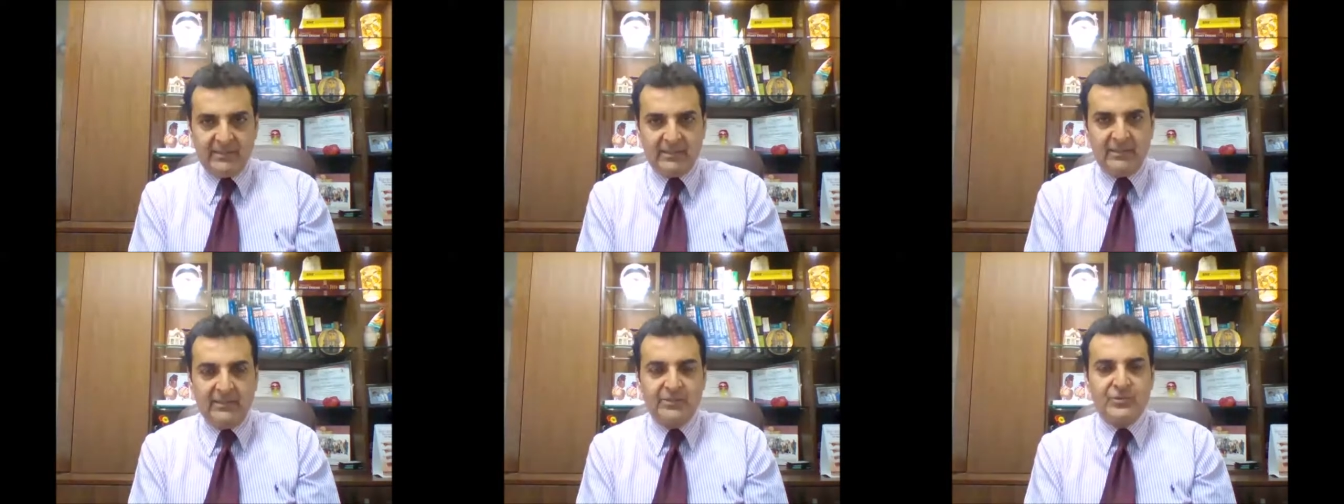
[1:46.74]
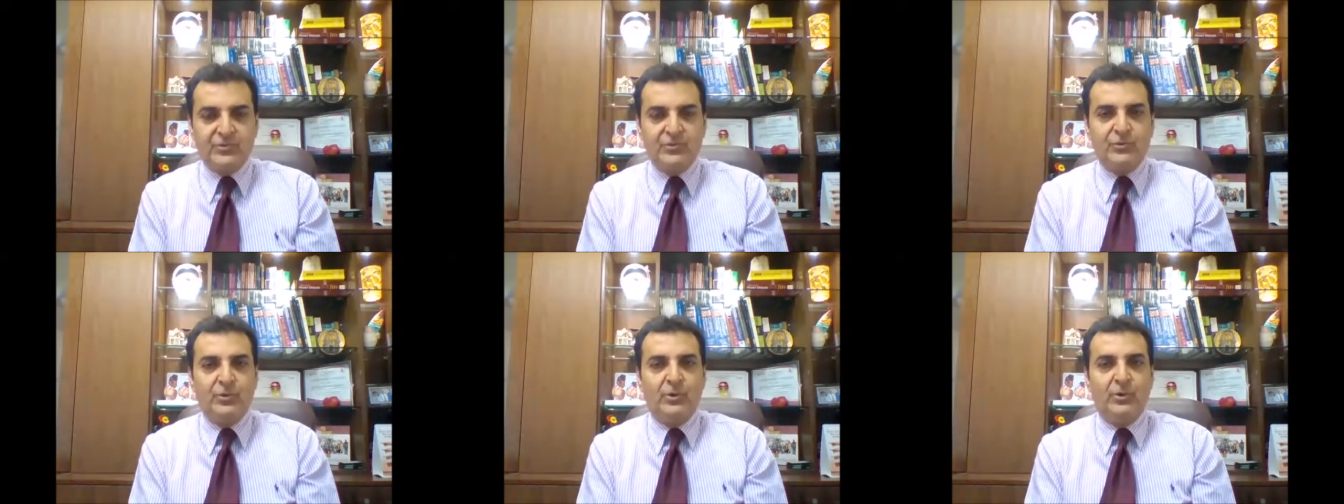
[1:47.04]

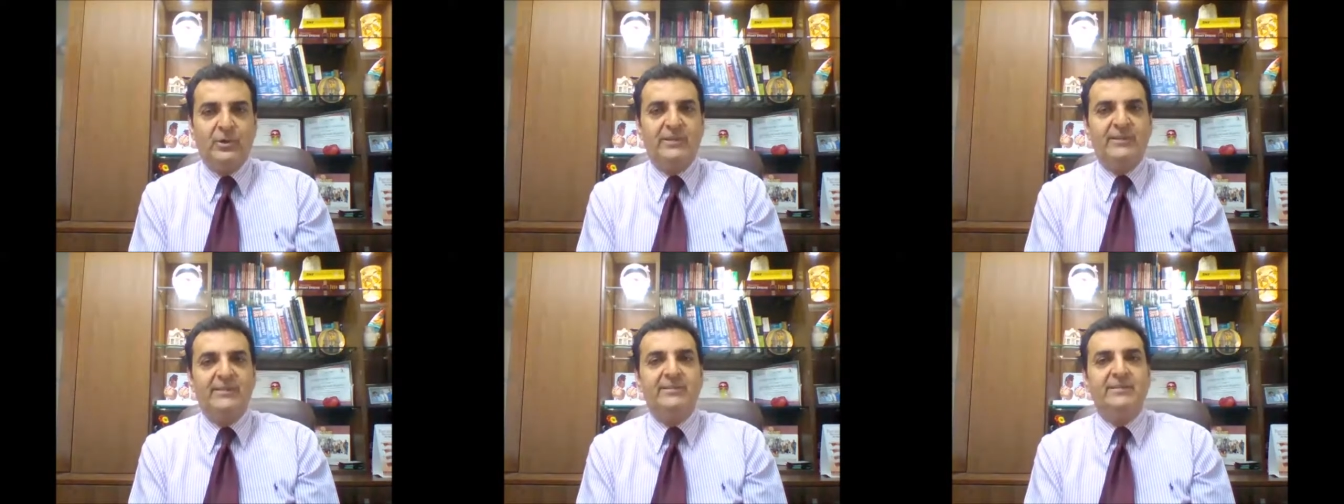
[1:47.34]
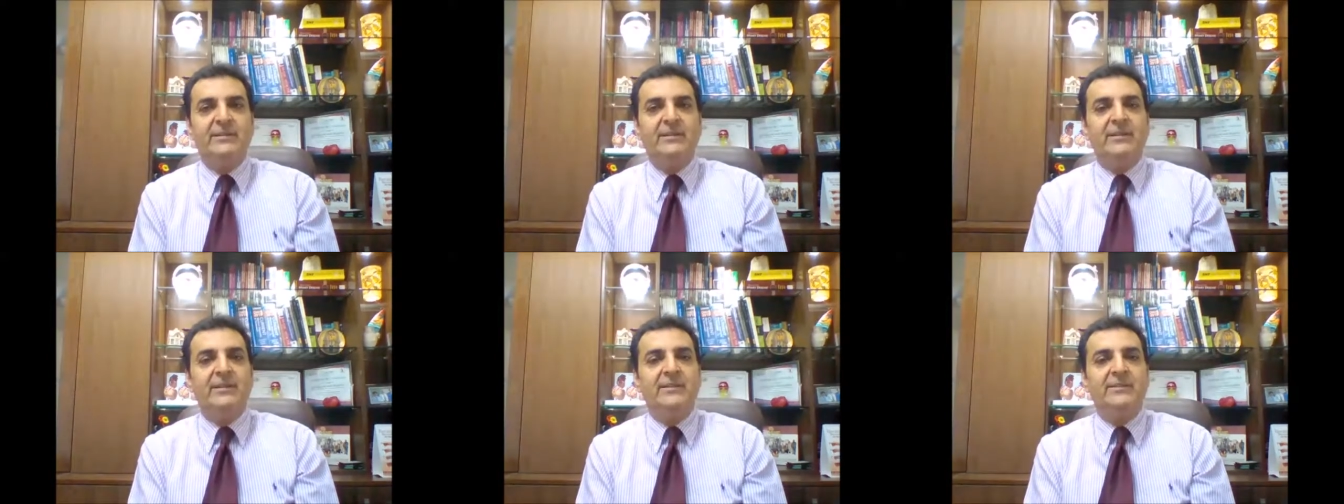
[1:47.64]
cholesterol is
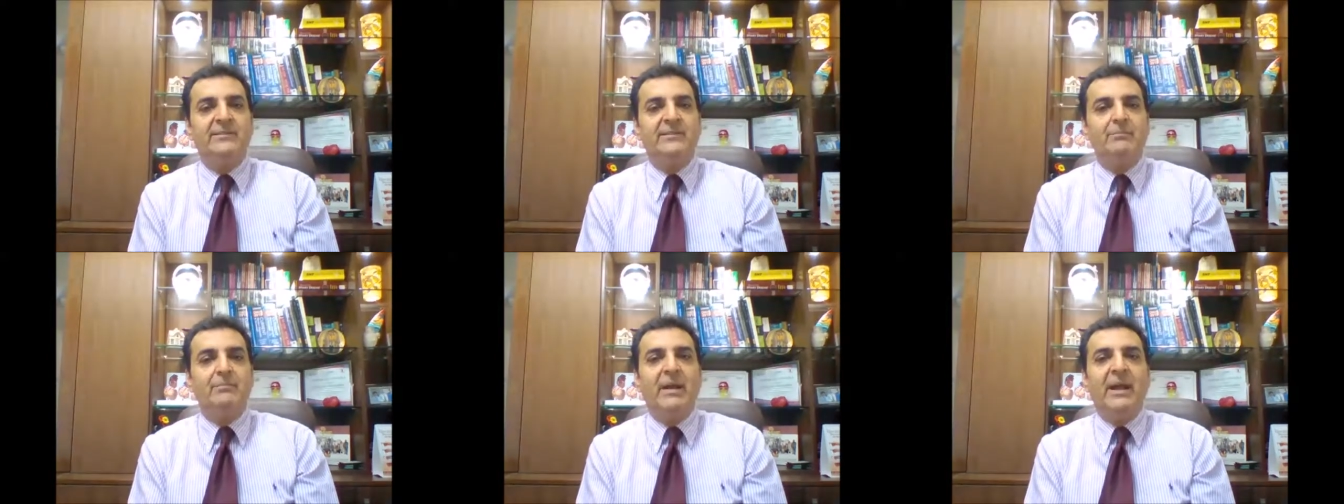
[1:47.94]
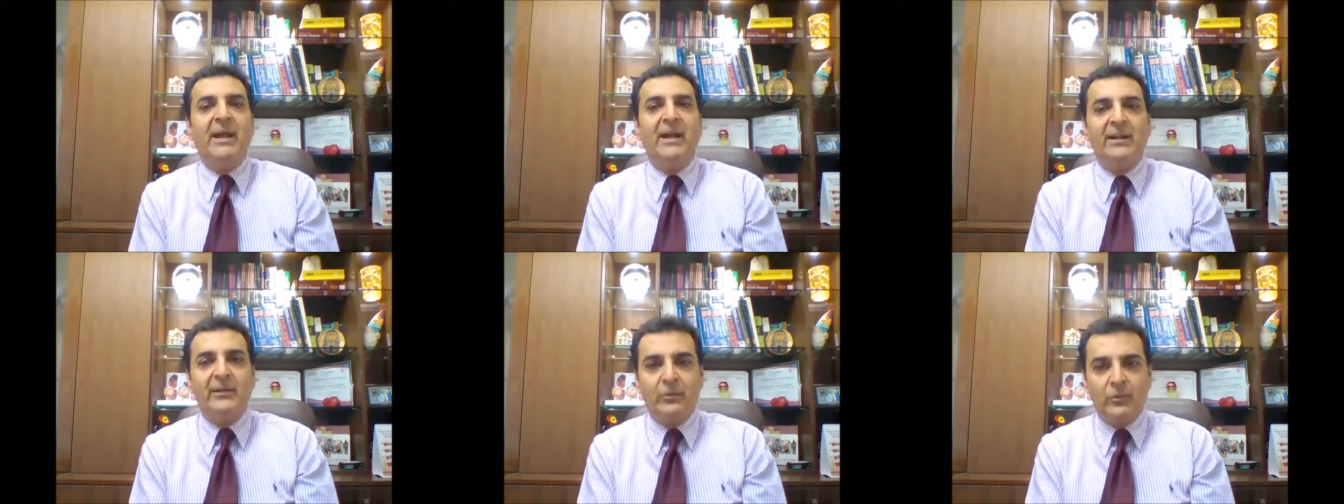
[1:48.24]
the
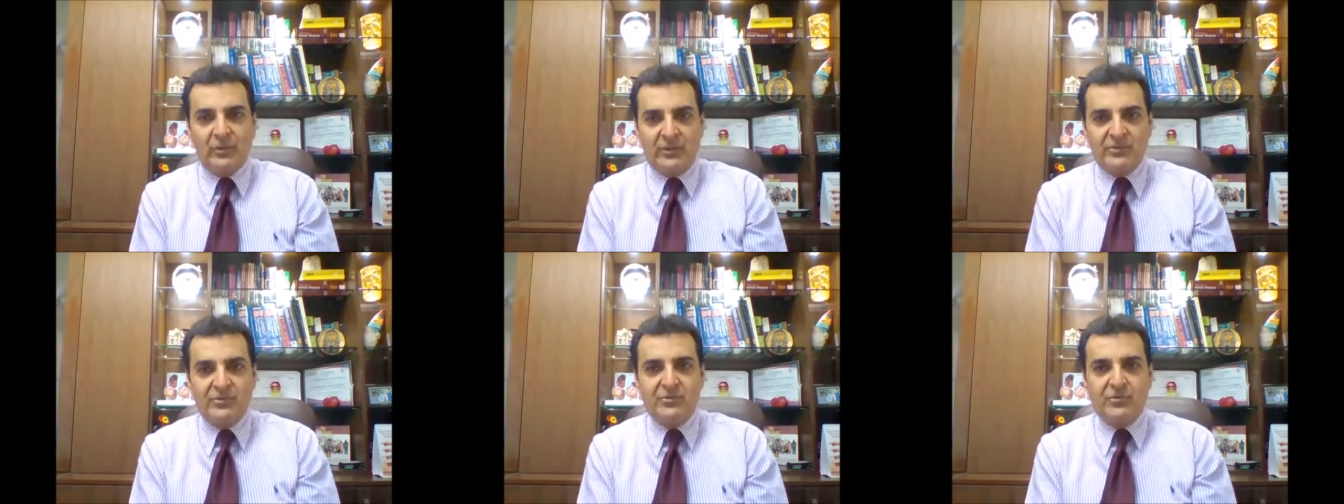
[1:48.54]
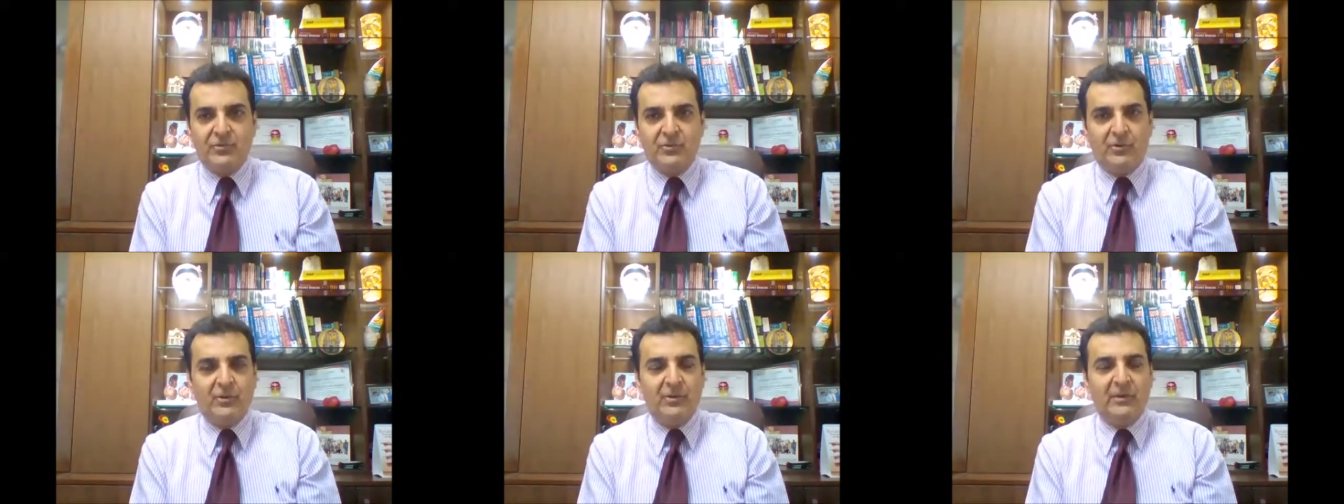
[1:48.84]
bad
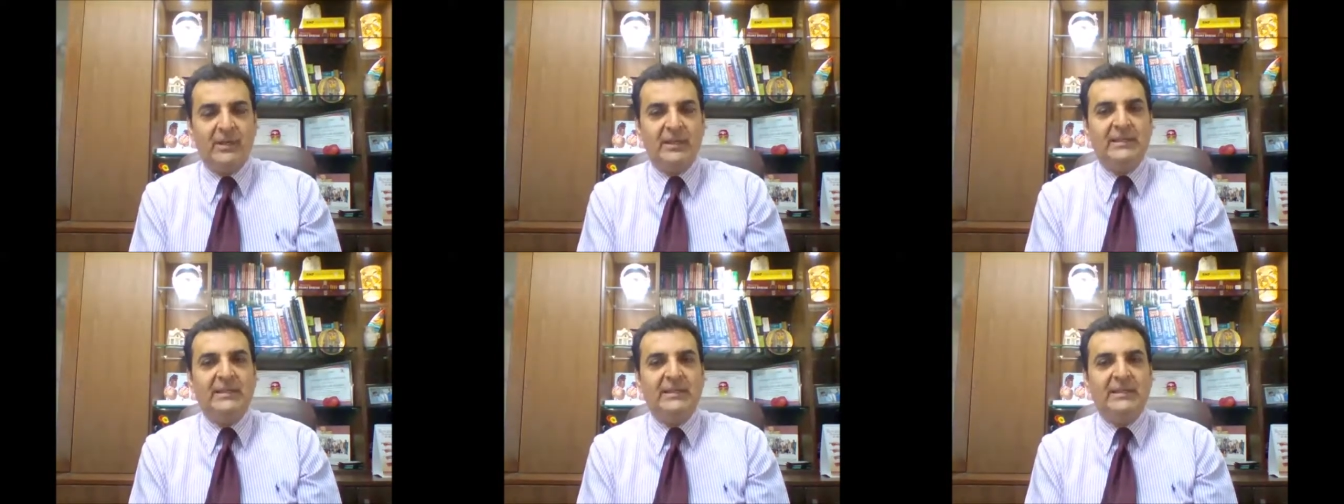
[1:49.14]
cholesterol,